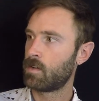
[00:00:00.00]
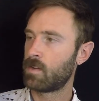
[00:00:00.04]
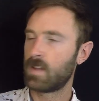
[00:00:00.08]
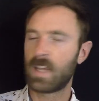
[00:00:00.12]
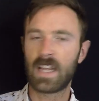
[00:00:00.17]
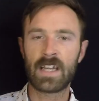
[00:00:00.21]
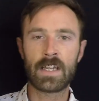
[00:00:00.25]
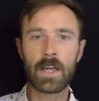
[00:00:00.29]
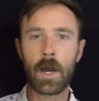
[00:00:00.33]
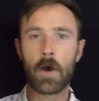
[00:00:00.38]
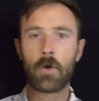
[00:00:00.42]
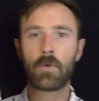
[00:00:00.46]

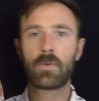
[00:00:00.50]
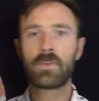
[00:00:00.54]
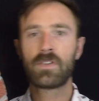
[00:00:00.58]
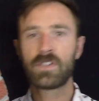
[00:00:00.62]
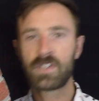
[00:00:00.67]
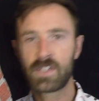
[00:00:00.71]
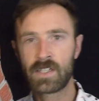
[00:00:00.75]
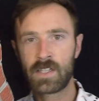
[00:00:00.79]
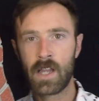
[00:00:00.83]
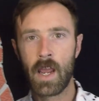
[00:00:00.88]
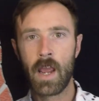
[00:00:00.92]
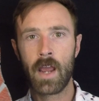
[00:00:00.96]
they don't
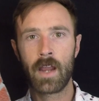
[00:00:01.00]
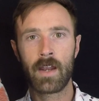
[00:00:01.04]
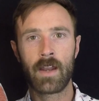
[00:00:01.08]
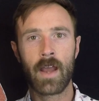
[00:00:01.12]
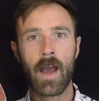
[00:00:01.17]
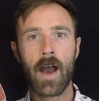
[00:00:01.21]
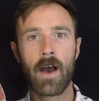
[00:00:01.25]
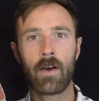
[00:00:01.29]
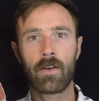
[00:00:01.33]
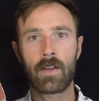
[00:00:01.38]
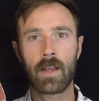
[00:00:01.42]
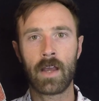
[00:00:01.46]
stand
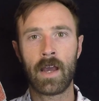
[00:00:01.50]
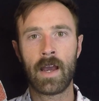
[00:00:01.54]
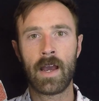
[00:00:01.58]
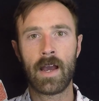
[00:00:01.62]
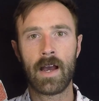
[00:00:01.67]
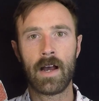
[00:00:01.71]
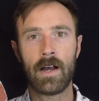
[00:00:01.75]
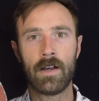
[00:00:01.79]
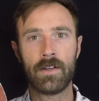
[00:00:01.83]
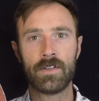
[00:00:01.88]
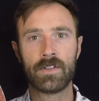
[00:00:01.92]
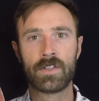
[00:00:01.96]
out
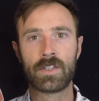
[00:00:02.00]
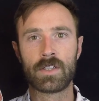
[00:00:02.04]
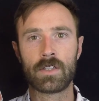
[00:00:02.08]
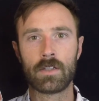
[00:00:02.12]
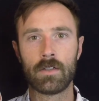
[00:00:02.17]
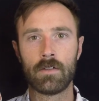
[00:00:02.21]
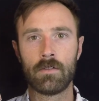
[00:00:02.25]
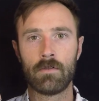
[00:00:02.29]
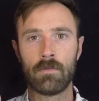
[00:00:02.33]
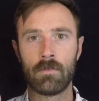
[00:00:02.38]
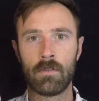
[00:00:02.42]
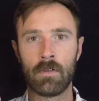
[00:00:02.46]

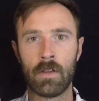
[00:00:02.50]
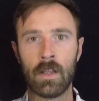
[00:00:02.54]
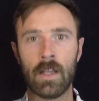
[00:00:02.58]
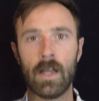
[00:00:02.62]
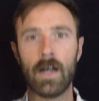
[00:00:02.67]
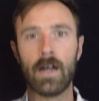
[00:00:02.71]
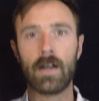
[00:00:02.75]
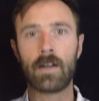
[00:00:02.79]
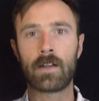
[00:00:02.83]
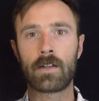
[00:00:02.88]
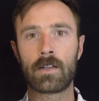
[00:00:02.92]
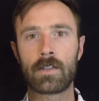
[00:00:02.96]
as
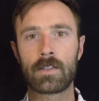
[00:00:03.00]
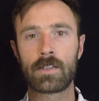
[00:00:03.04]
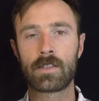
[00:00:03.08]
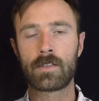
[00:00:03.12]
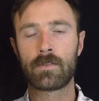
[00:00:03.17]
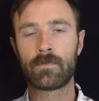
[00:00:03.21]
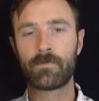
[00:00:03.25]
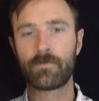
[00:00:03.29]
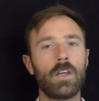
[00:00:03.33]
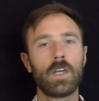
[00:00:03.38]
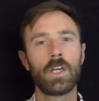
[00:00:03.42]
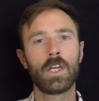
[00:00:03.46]

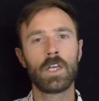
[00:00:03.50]
lugs.